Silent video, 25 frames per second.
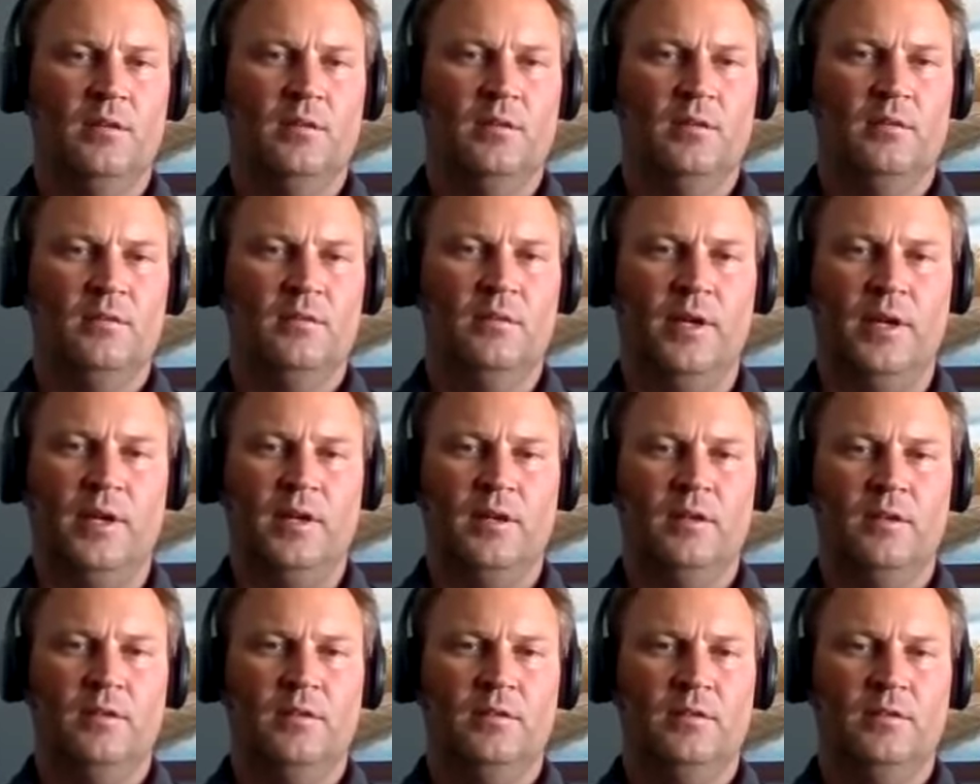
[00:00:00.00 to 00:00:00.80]
Like,
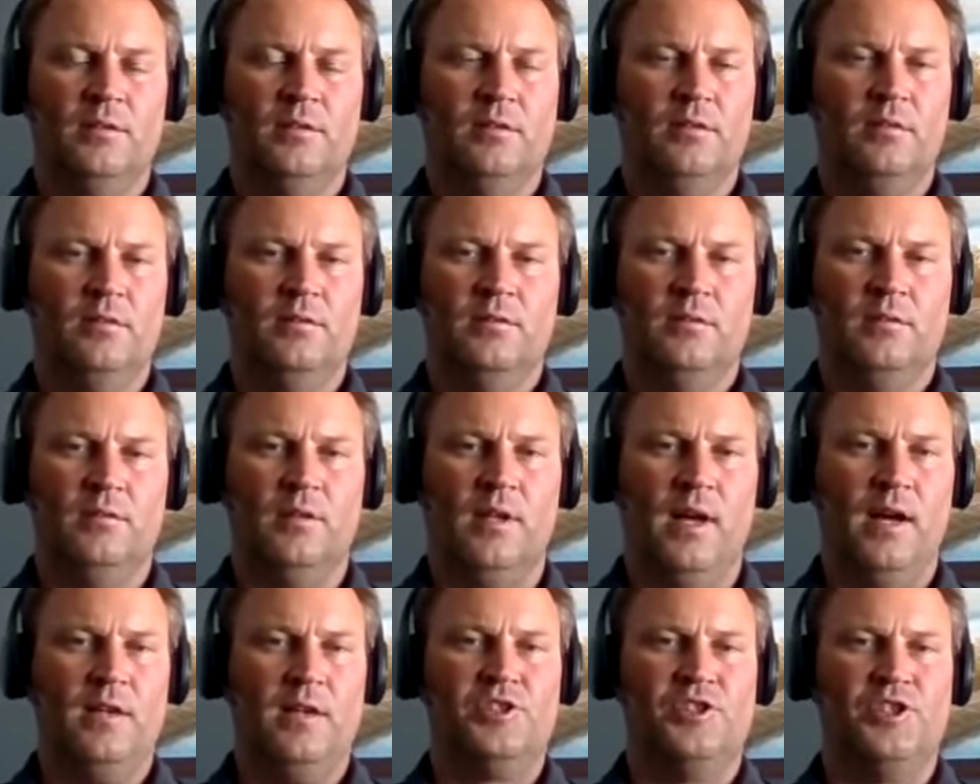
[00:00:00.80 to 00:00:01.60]

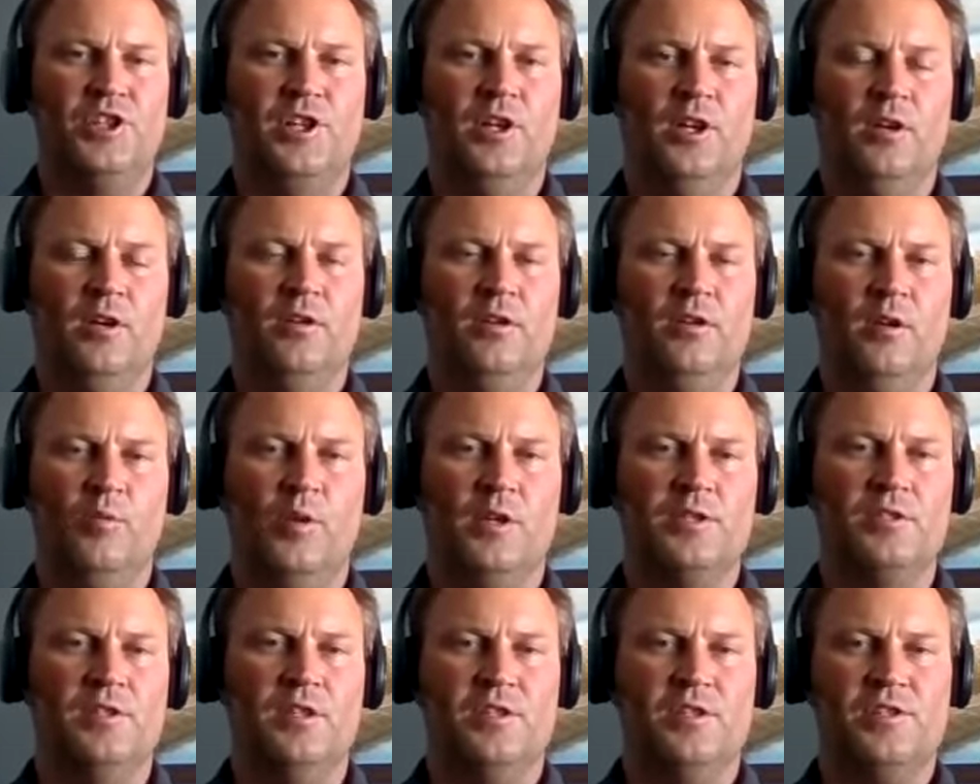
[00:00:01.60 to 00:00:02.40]
last year, there
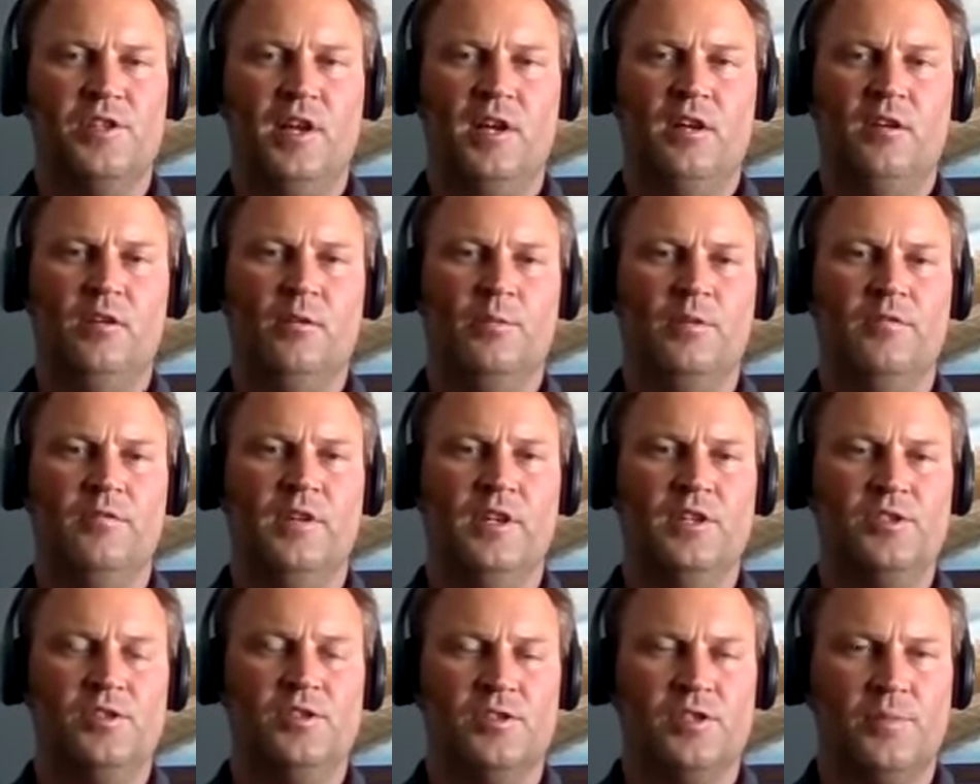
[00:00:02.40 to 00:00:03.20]
wasn't a single
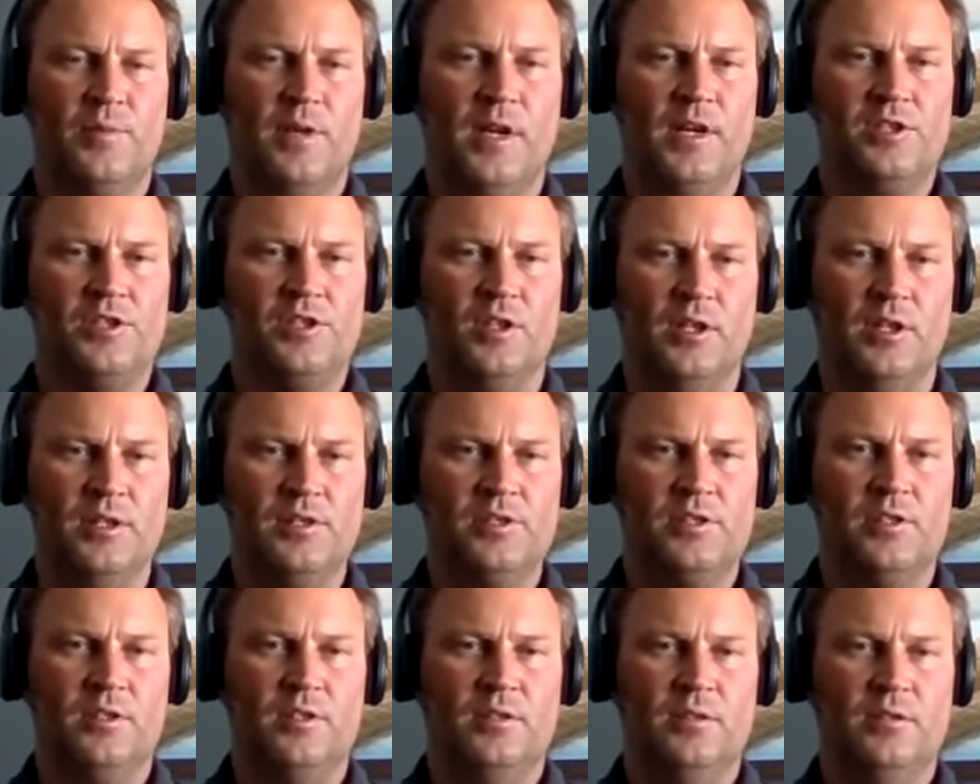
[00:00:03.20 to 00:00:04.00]
provincial
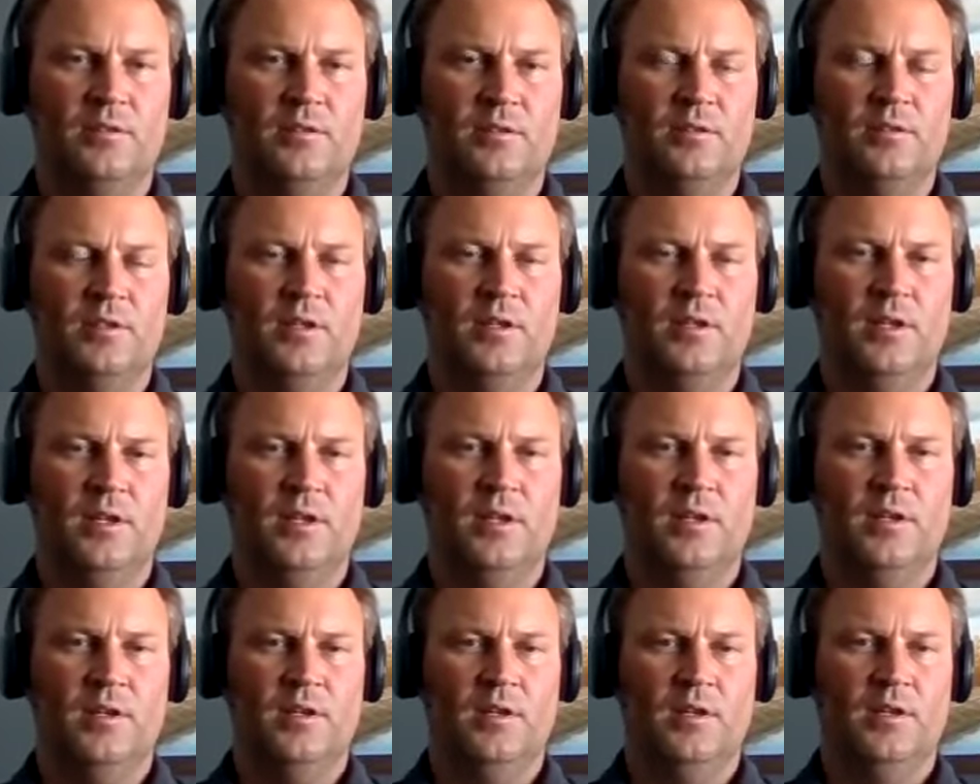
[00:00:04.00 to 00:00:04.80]
specialist
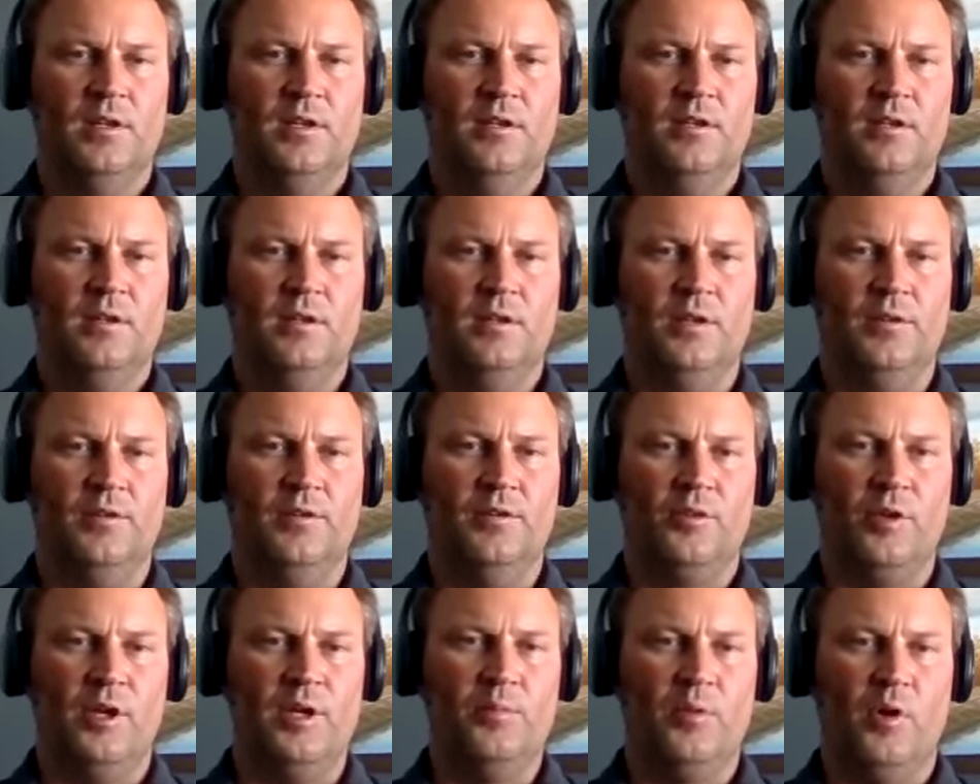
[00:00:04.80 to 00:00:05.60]

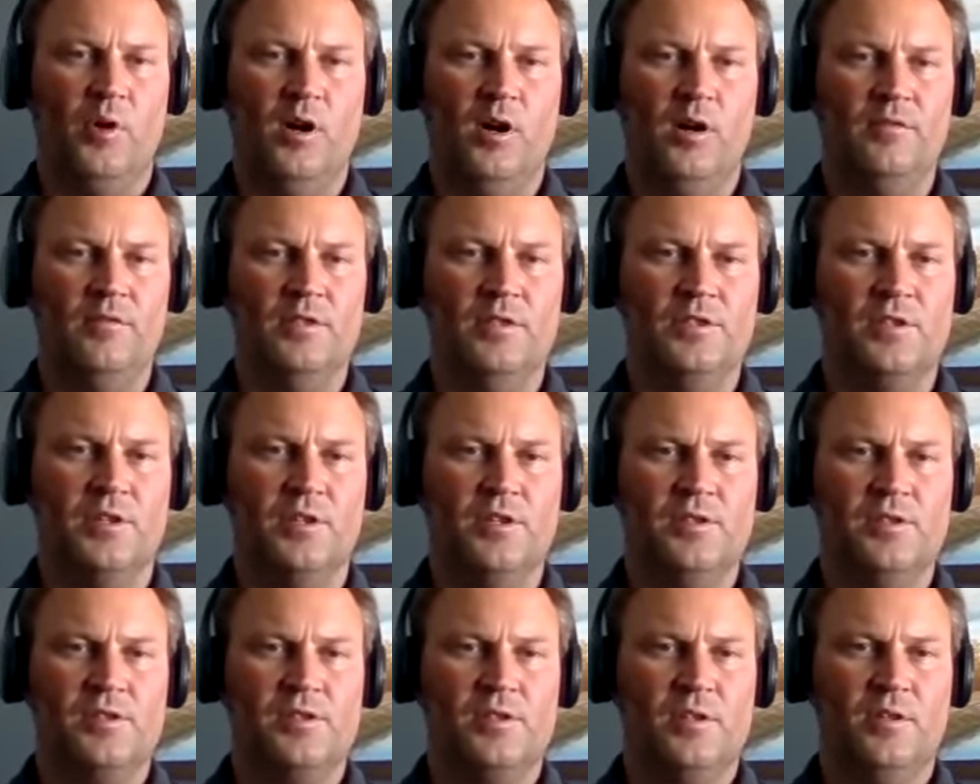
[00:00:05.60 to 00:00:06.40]
in 3
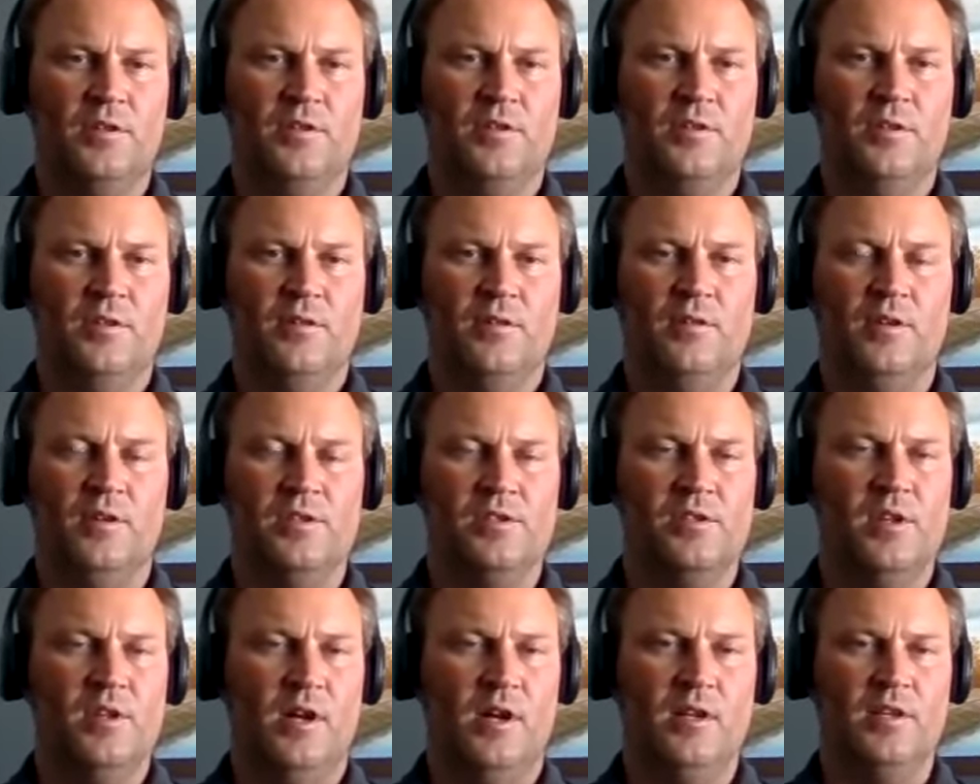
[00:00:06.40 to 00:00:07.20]
provinces.
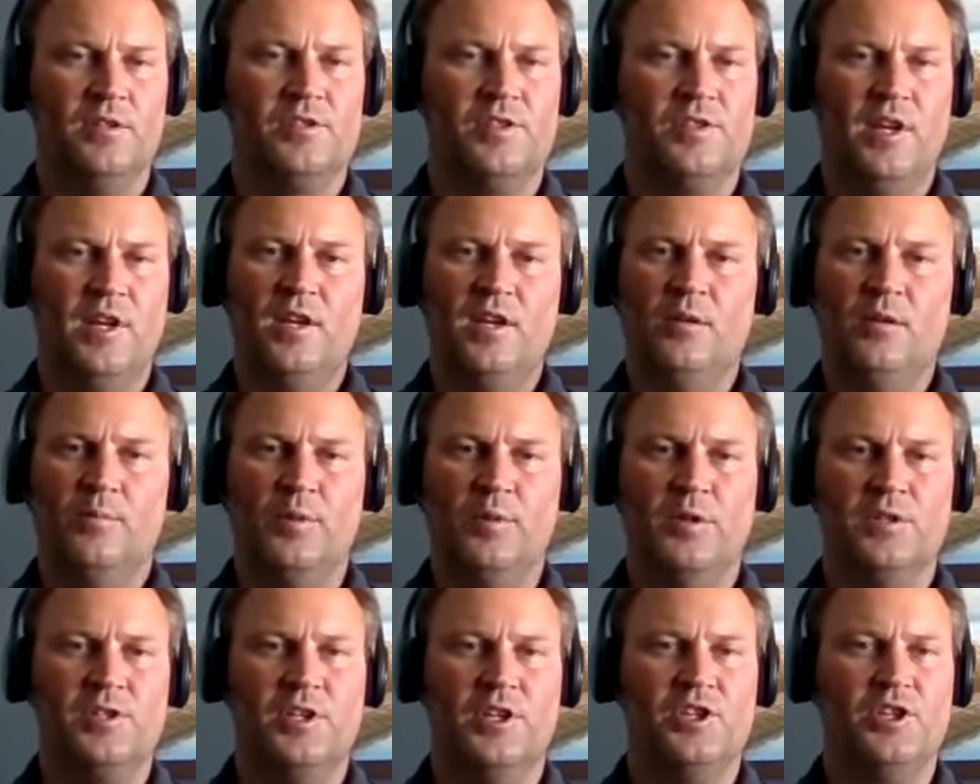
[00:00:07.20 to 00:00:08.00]
There's not a single
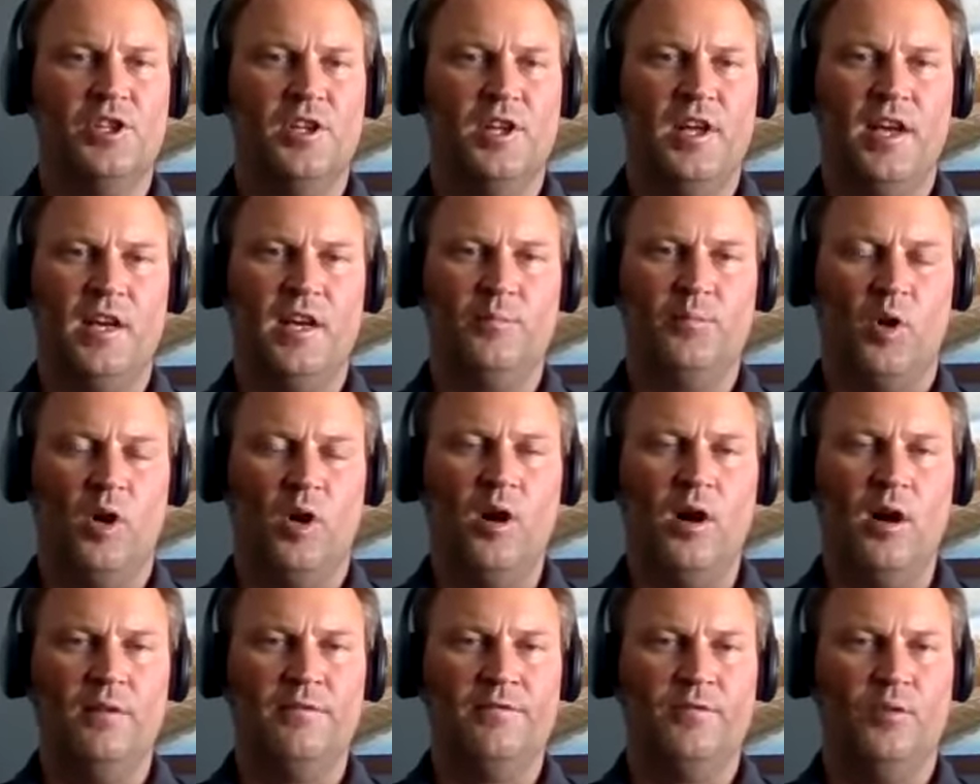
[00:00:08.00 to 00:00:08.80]
precision ag
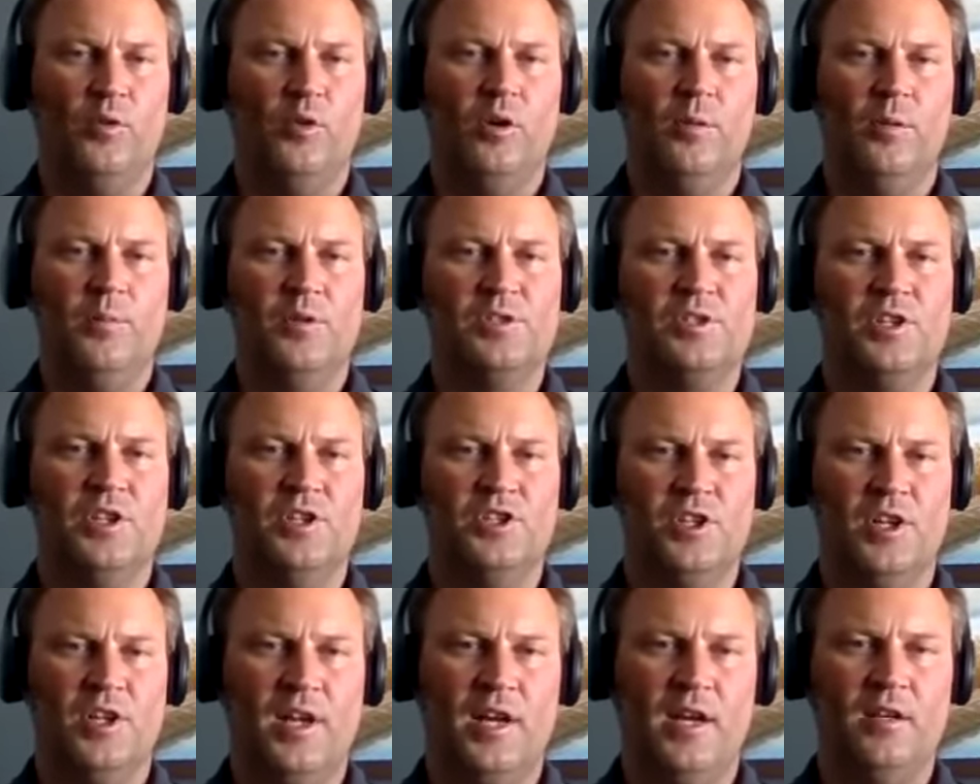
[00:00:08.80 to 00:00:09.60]
prof or
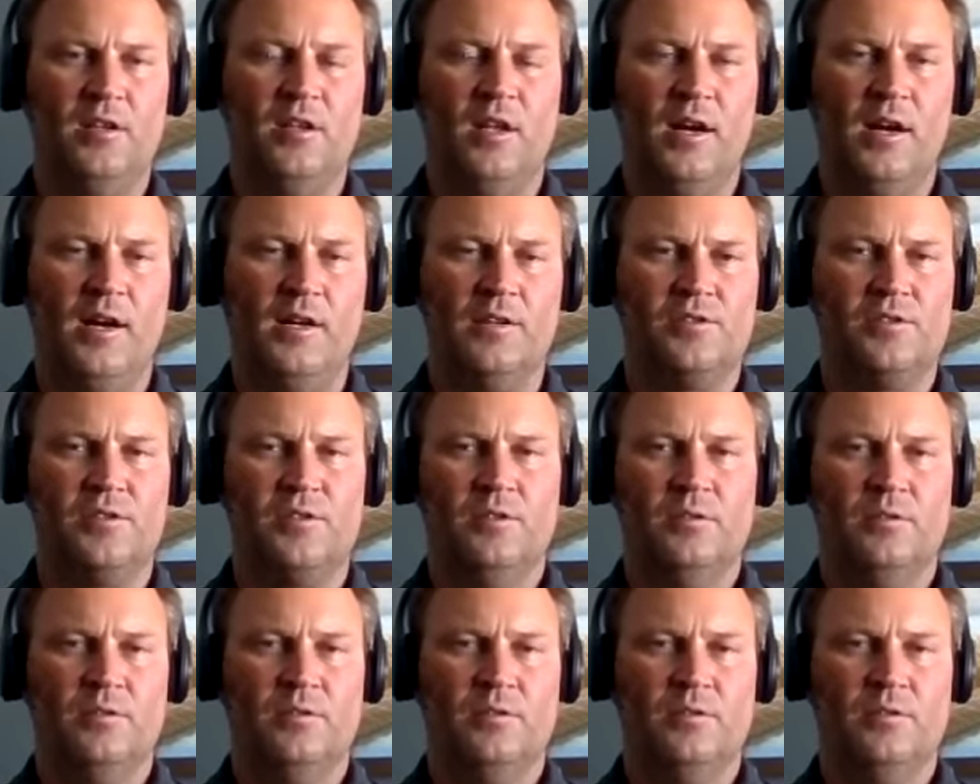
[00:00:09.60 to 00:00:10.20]
precision ag class